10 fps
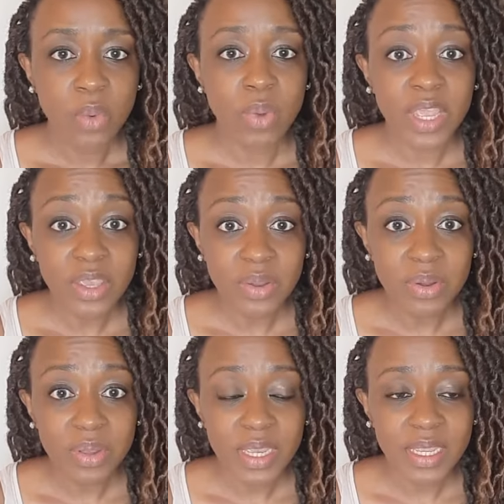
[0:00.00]
Kwa
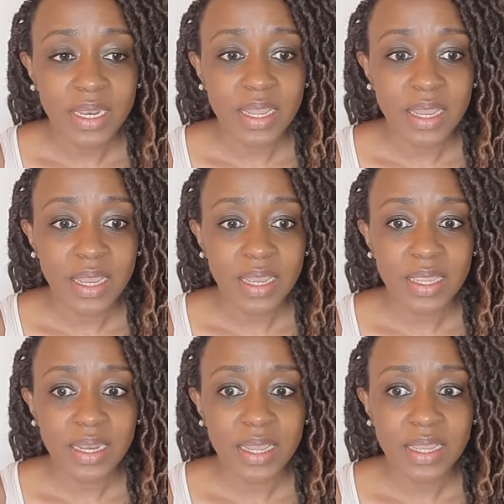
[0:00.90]
hiyo
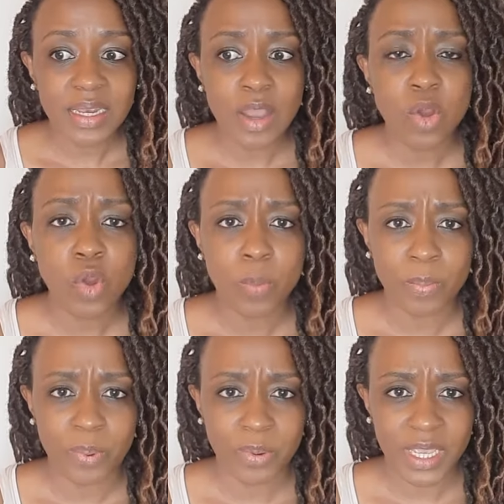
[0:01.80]
ina hope,